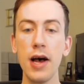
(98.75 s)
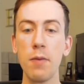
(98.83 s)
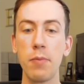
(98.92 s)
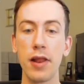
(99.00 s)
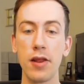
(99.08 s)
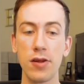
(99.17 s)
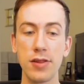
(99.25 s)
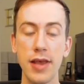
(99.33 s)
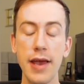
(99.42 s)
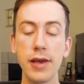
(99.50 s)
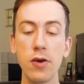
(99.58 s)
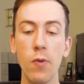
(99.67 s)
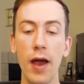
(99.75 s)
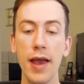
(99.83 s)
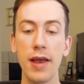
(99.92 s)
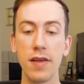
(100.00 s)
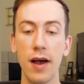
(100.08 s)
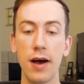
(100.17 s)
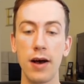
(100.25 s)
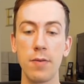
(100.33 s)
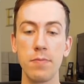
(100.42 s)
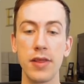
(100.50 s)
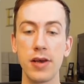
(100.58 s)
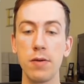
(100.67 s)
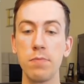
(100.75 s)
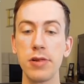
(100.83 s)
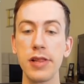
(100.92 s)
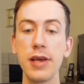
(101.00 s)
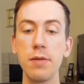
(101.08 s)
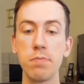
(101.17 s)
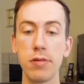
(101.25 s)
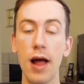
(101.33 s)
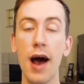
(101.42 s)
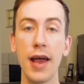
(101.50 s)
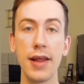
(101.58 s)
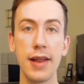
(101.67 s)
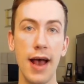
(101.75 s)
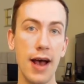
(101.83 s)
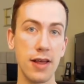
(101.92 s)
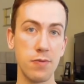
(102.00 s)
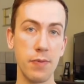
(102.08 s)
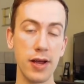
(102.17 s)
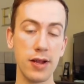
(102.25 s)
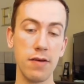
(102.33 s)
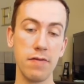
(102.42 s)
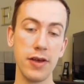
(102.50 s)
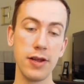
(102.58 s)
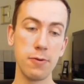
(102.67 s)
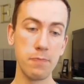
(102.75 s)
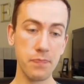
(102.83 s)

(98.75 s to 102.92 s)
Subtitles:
but it'll take away the complete blind aspect of it.